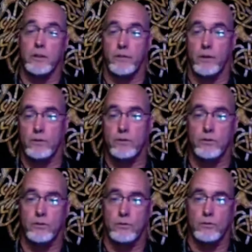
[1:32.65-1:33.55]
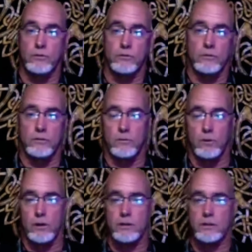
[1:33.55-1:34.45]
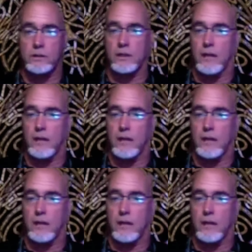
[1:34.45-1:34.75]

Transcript: of those two words,